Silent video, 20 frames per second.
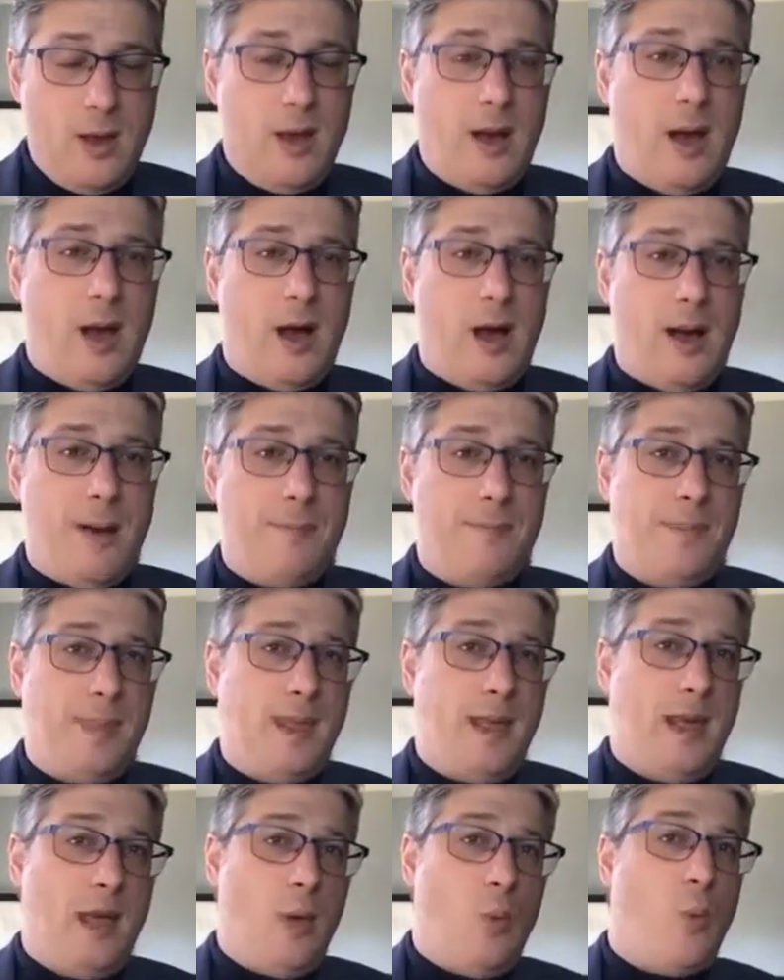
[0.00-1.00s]

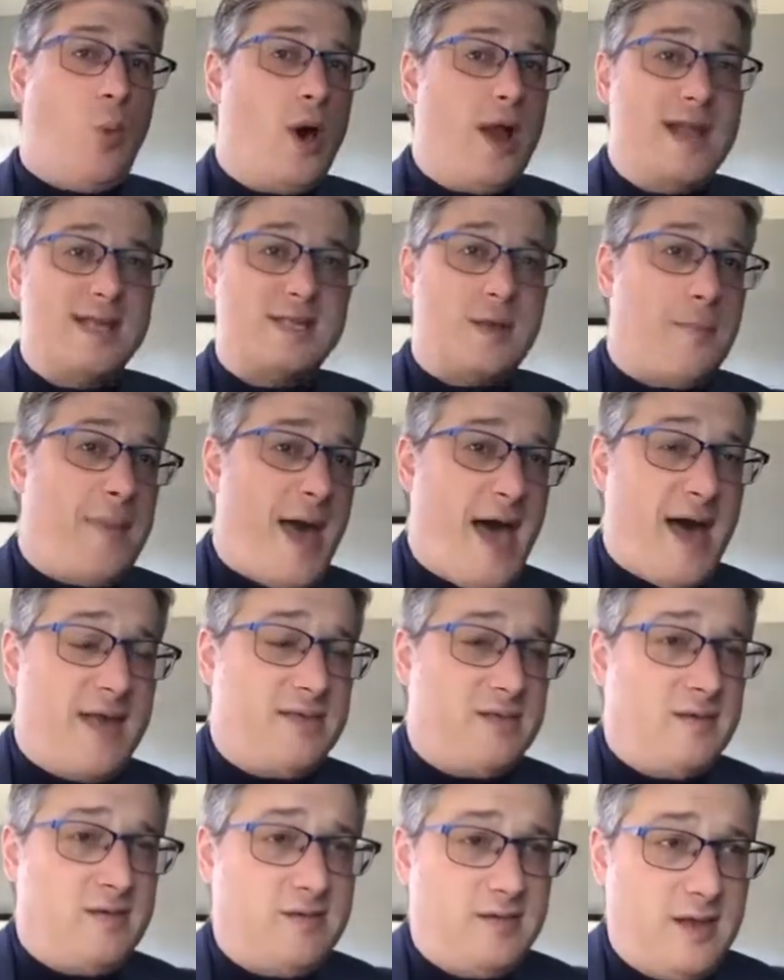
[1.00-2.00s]
What is a path
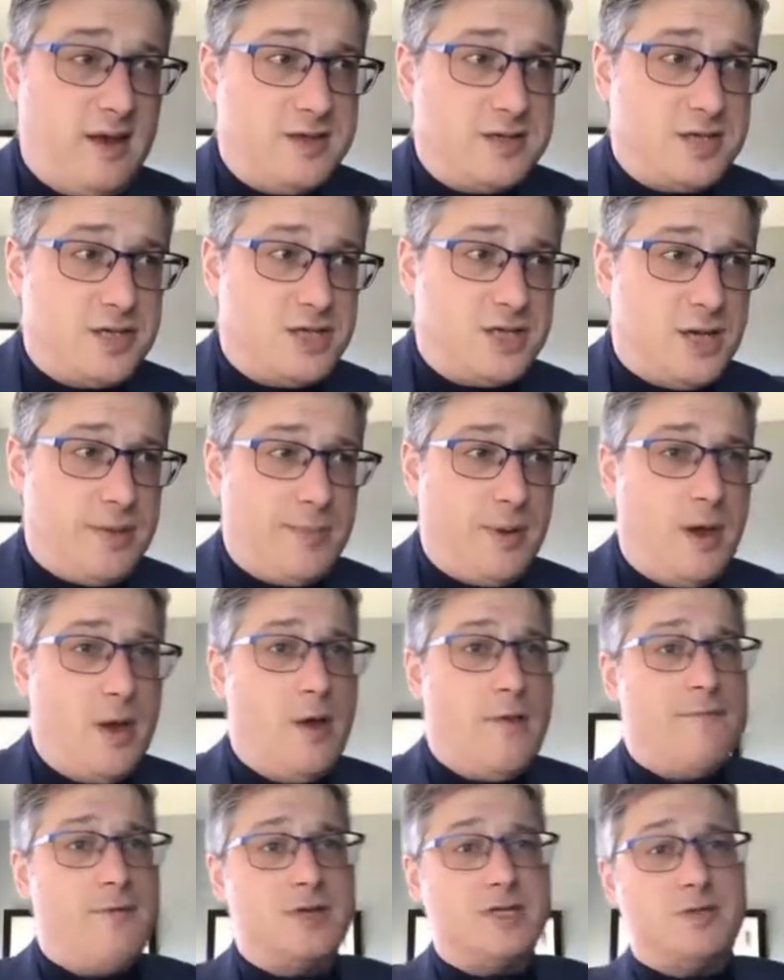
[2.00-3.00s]
to citizenship
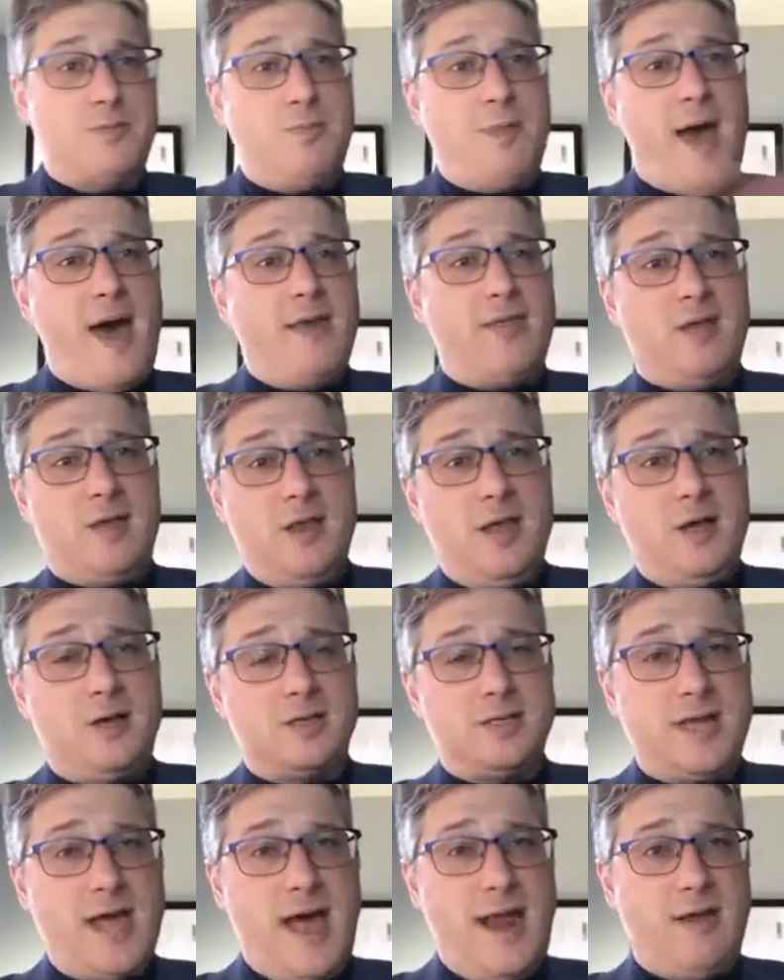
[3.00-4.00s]
versus path to legal
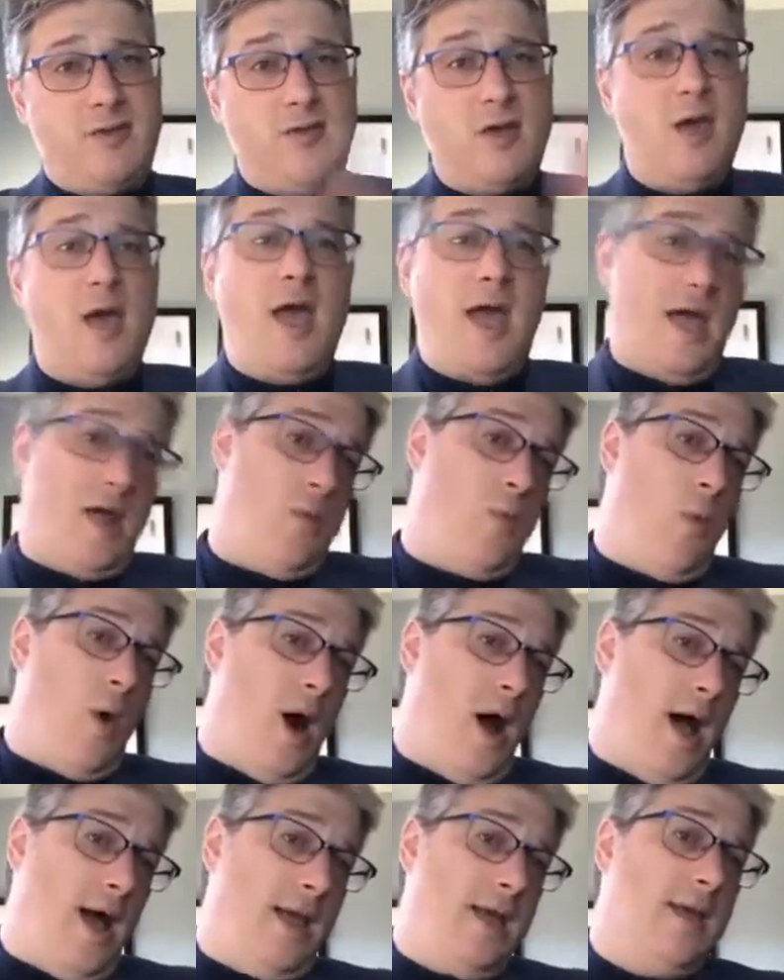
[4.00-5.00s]
status, and
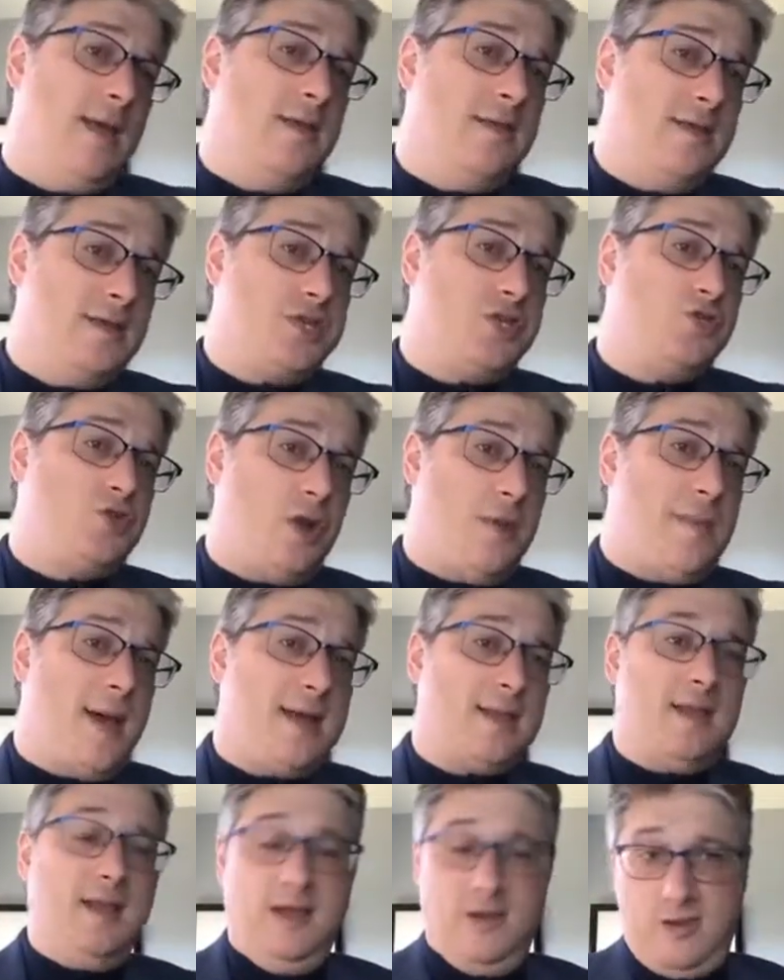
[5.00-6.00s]
why this DREAM
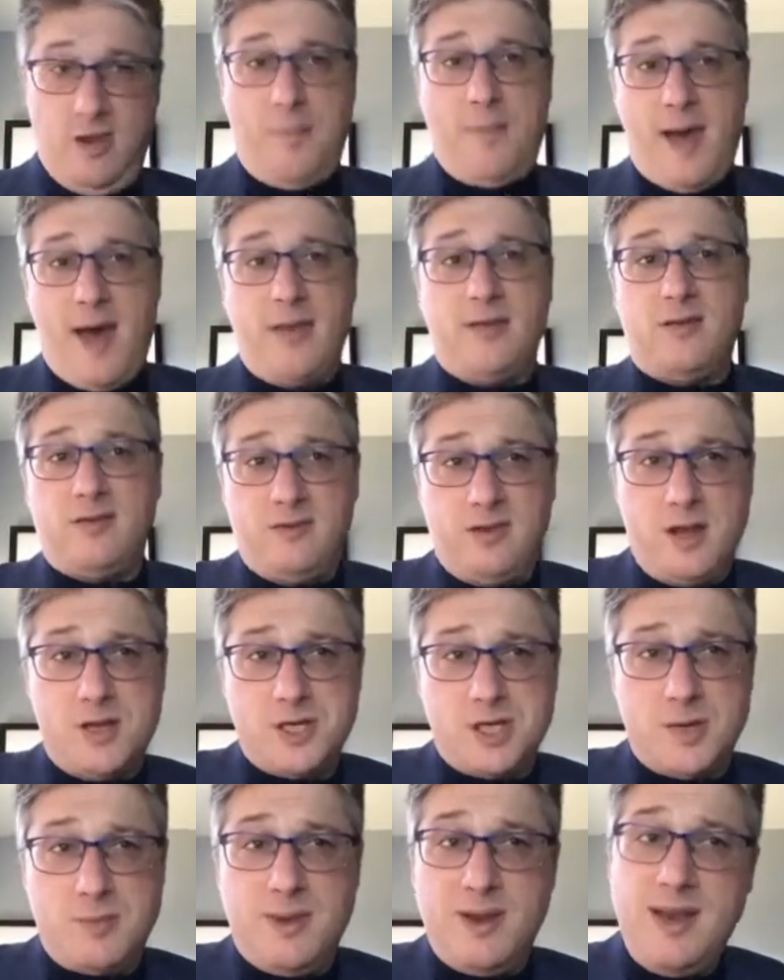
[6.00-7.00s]
Act is a path to
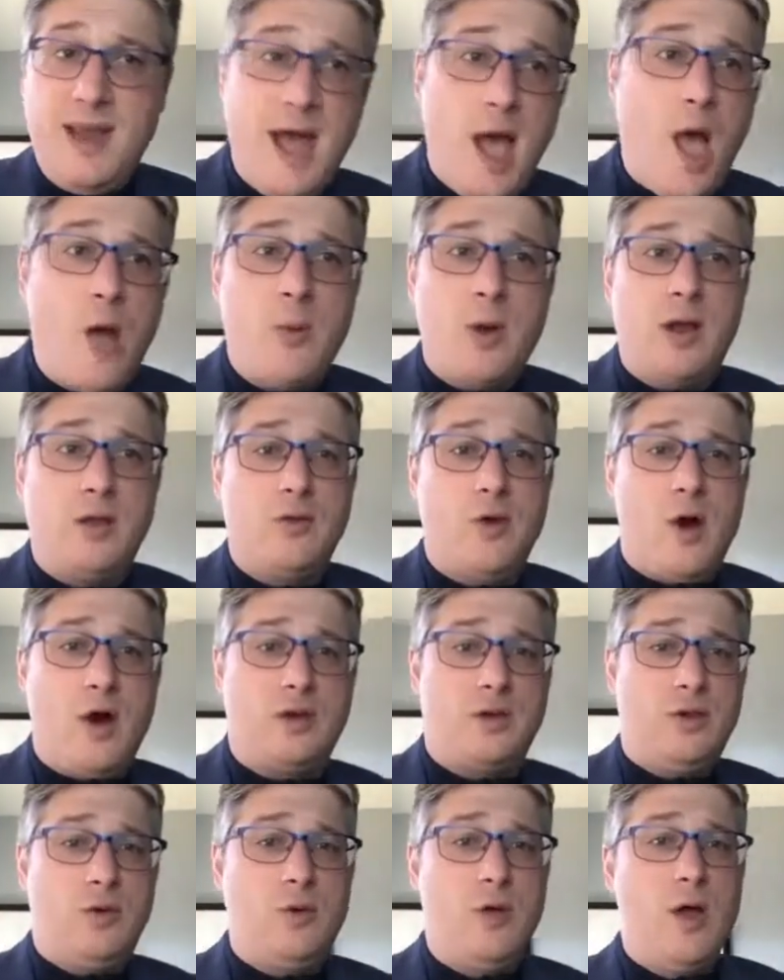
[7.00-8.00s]
citizenship? Now I want to
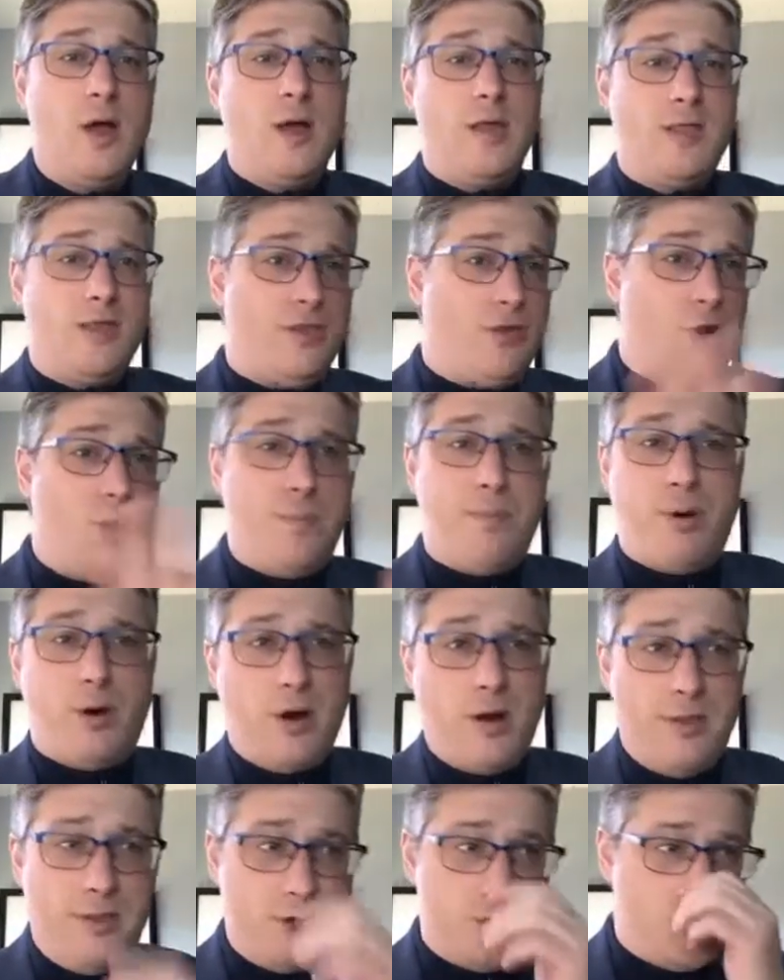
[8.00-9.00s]
talk to you, third
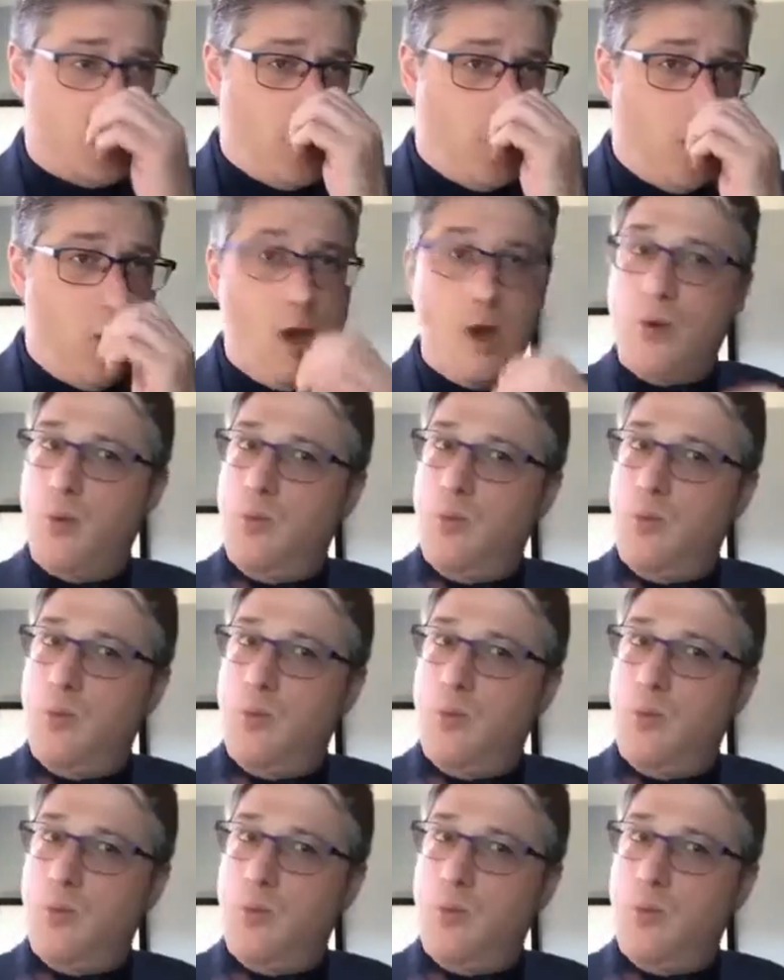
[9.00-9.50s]
part of this show.